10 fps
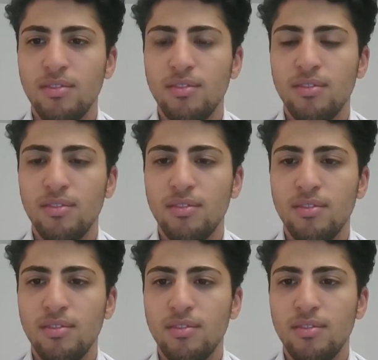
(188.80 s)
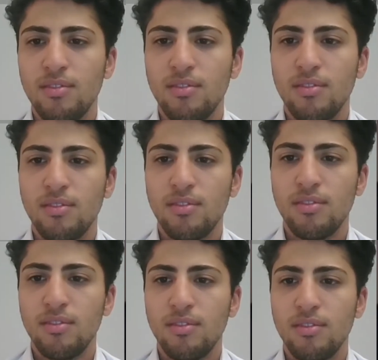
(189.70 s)

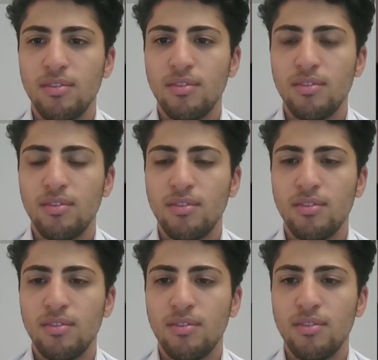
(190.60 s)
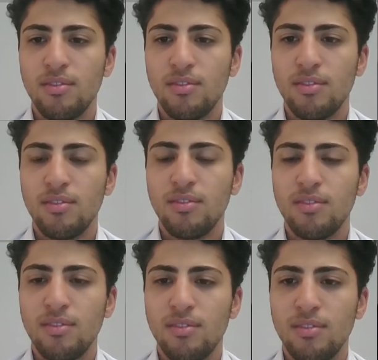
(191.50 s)

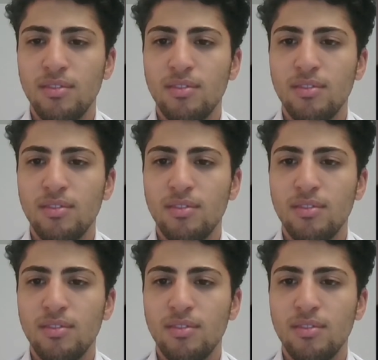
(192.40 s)
No words are spoken by the person on screen.